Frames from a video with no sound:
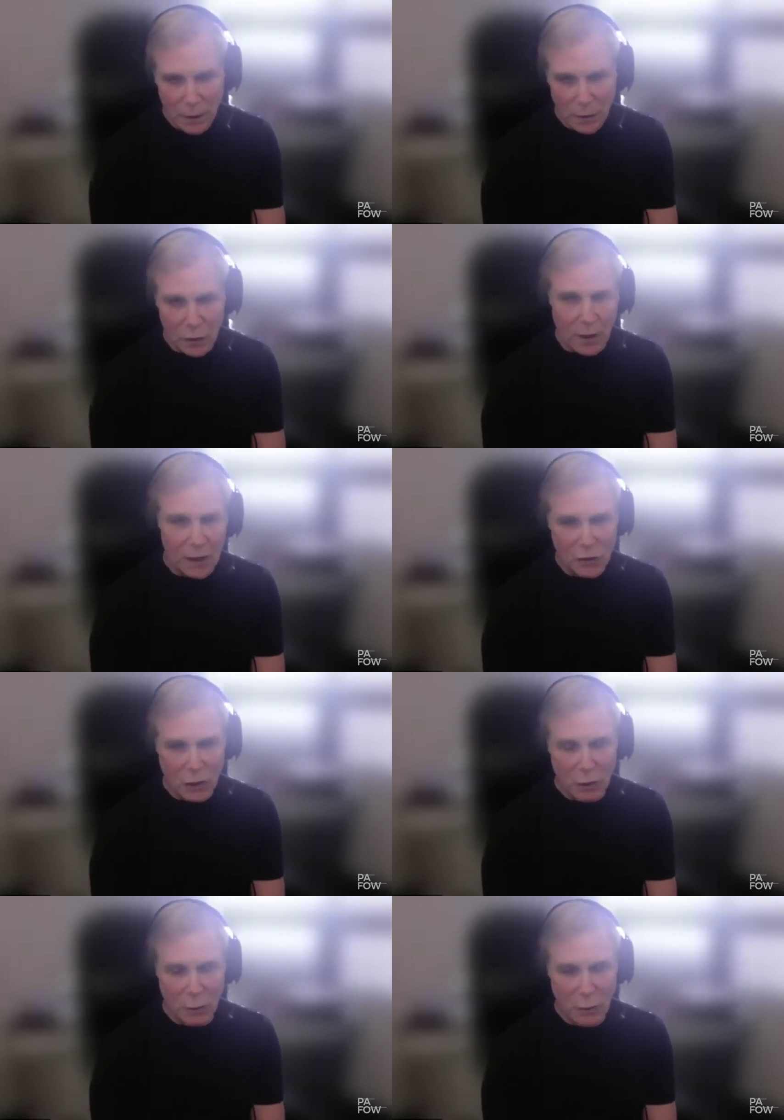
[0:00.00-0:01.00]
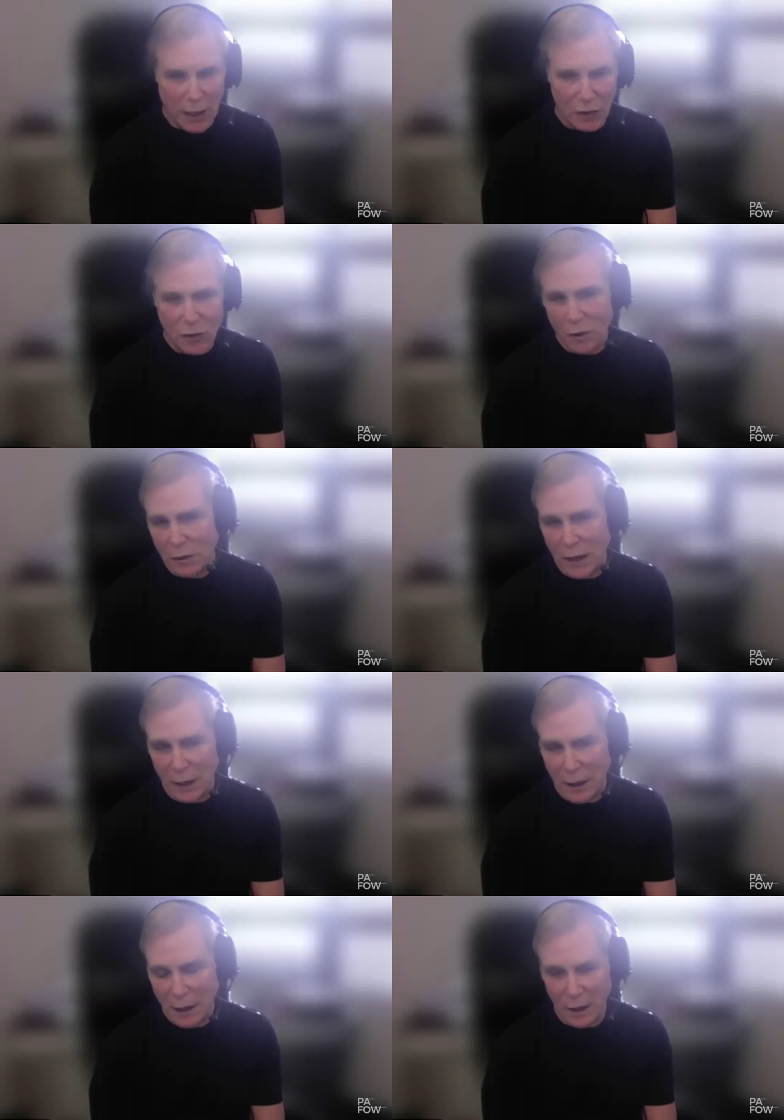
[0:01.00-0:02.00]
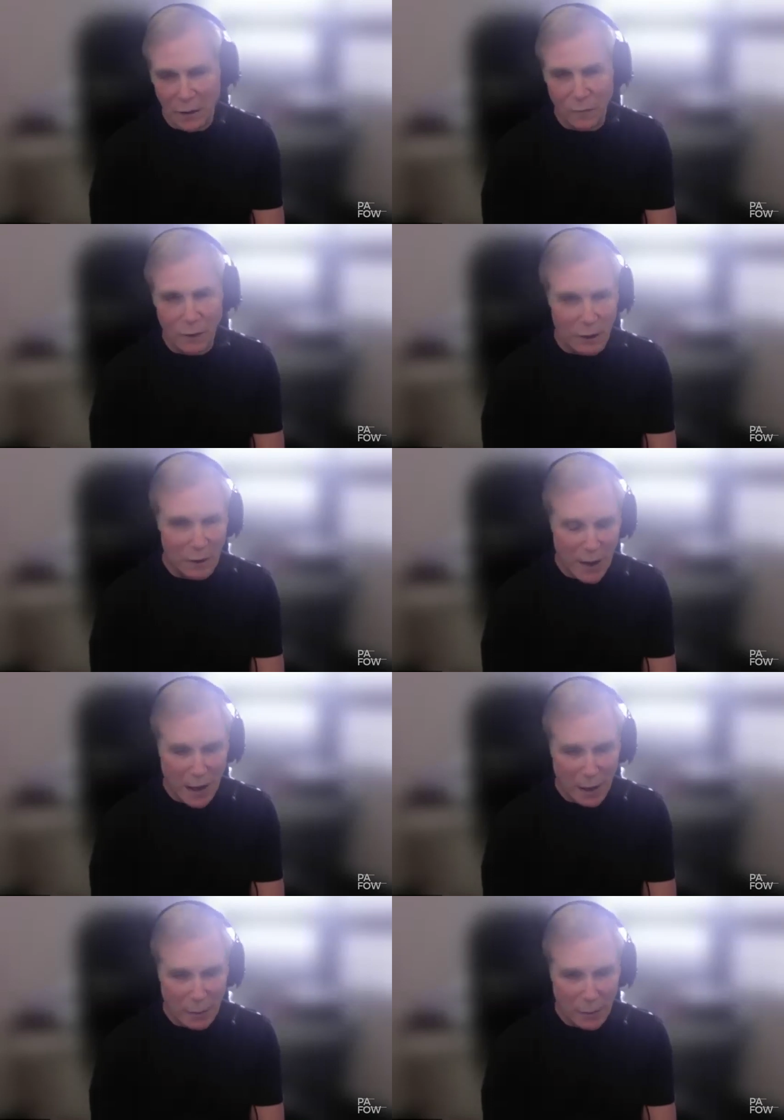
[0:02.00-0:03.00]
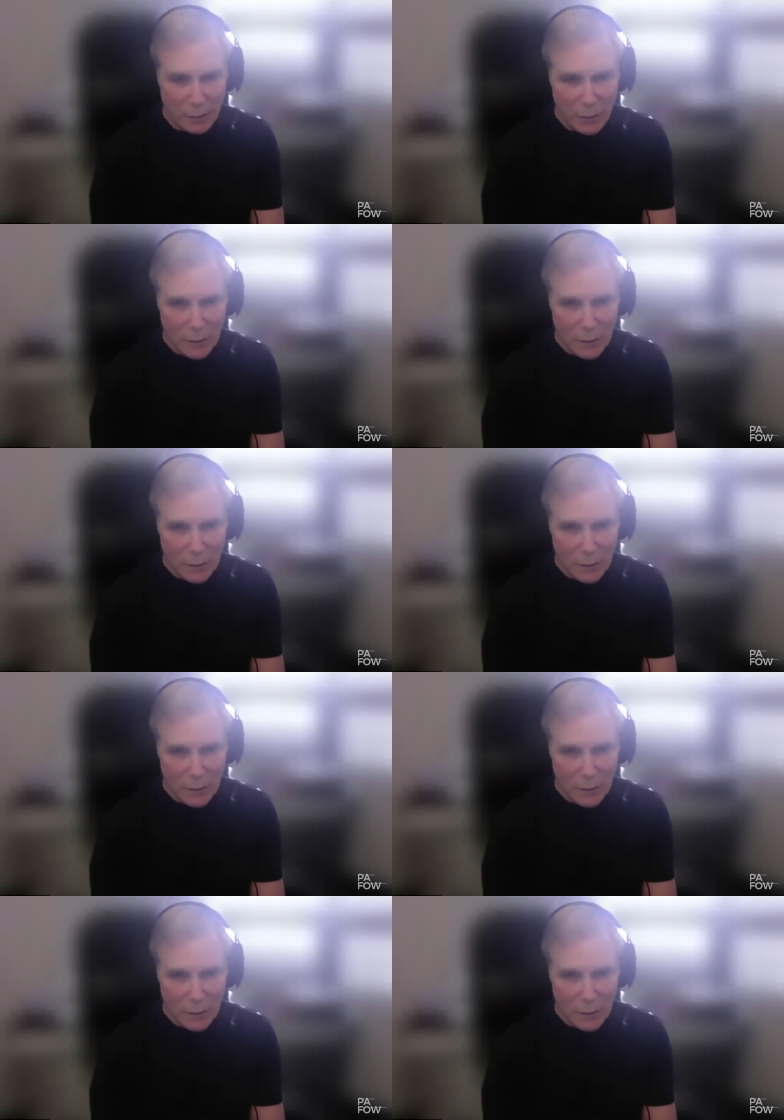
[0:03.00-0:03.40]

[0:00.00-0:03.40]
So that geolocation data is very valuable.